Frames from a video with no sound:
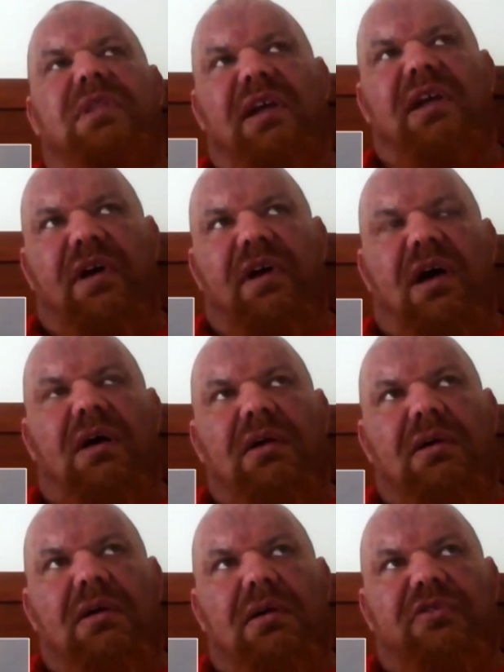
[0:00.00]
liver...
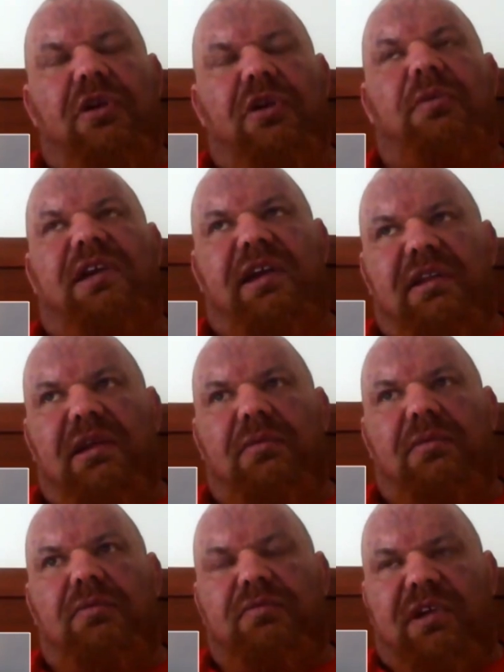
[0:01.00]
Sorry, with
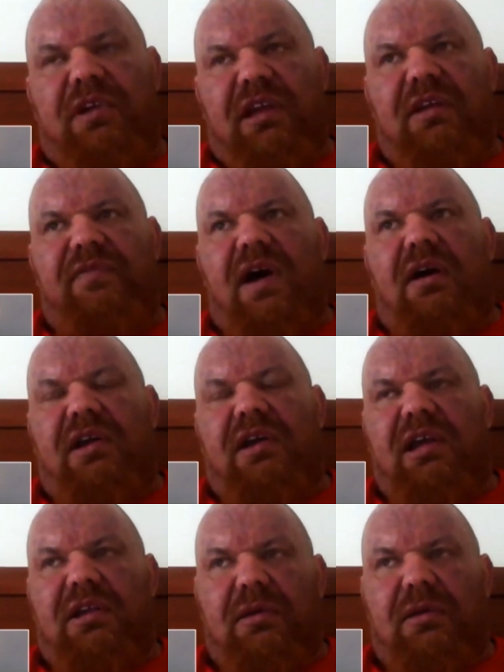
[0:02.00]
kidney work,
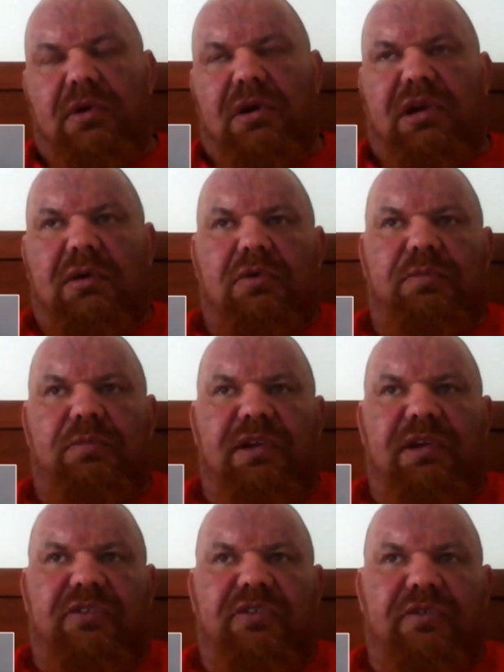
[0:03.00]
it would
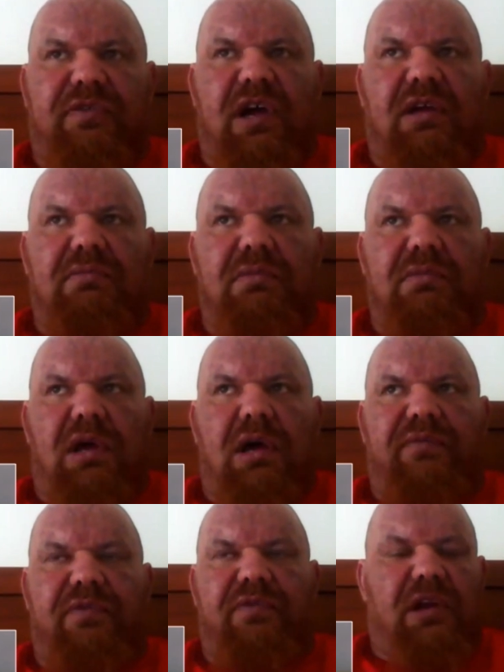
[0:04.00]
be stuff
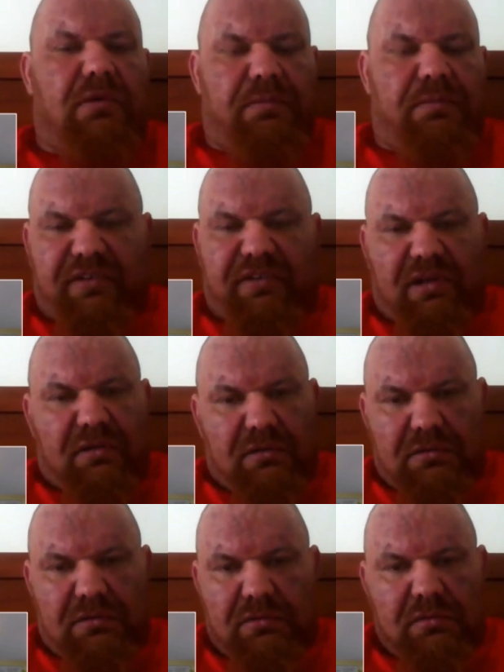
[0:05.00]
like frequent pissing,
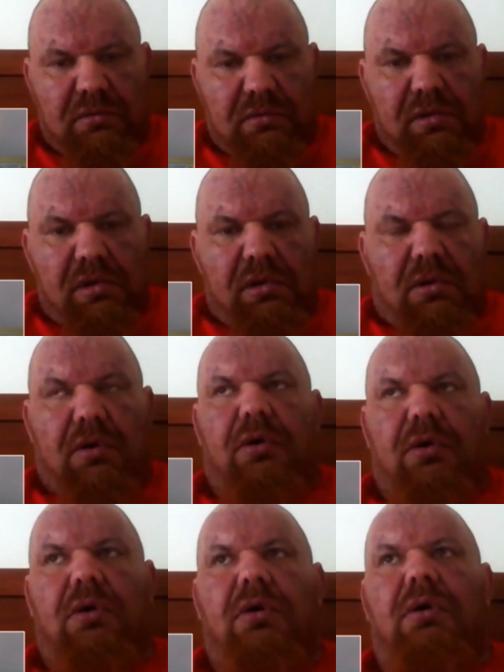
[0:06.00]

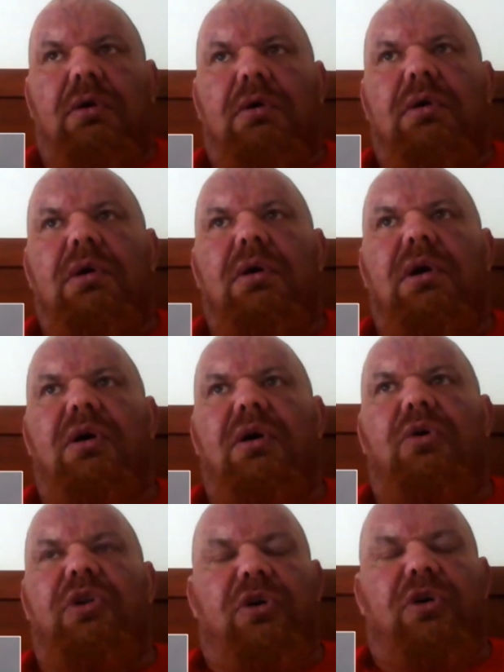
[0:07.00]
or
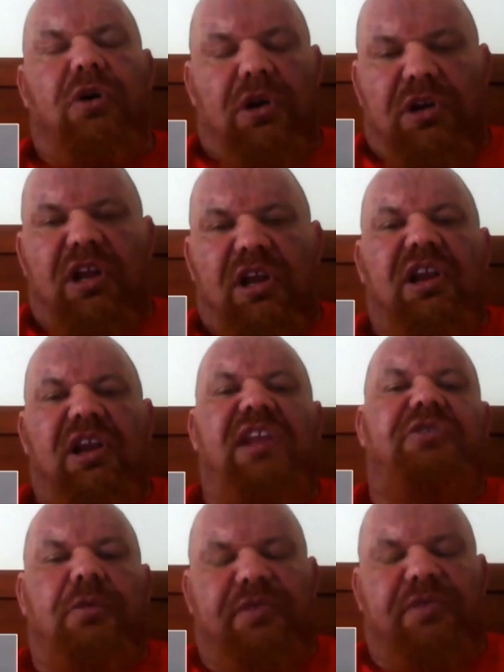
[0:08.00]
on an
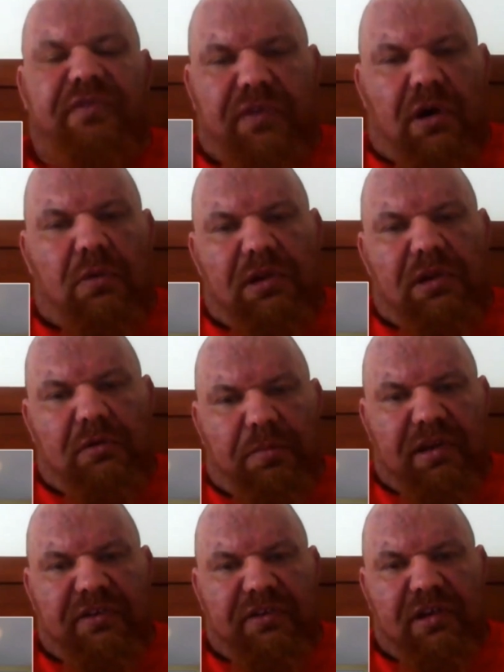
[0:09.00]
interrupted flow when you were
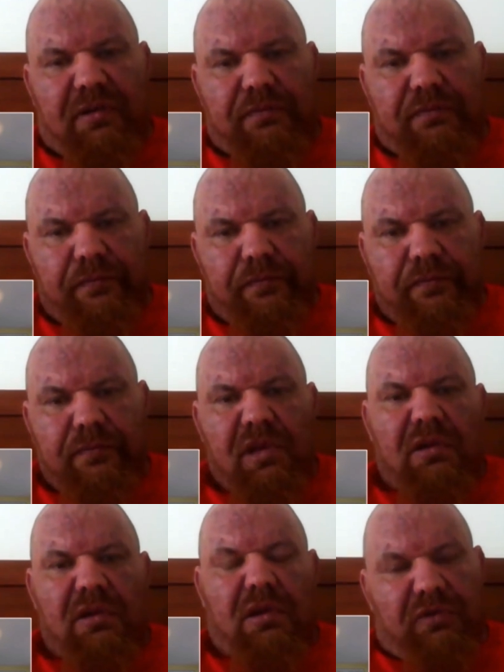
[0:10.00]
pissing,
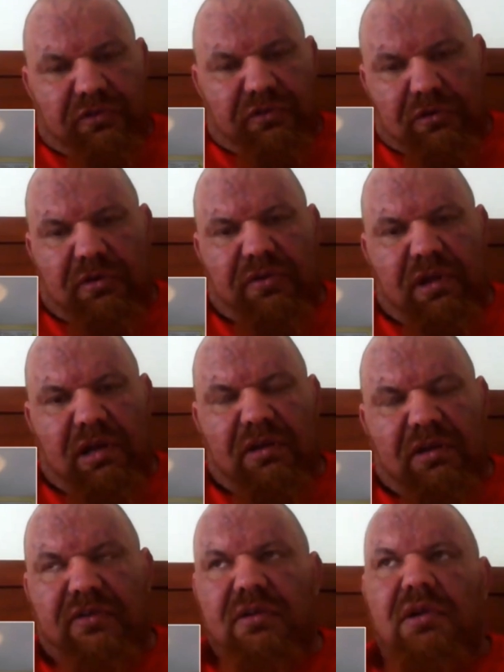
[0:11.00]
those sort of
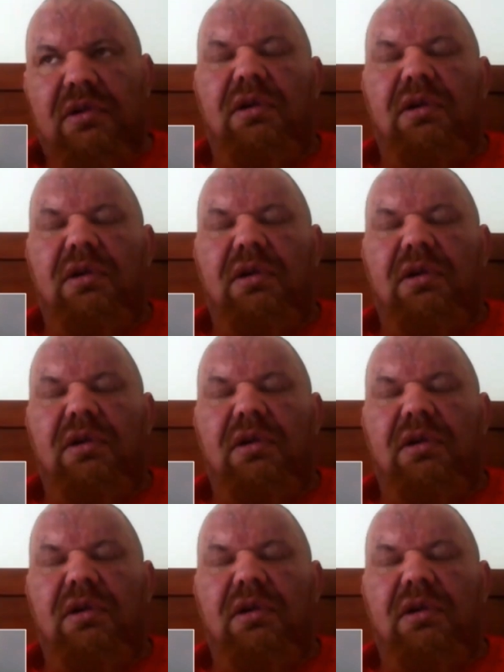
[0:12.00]
things.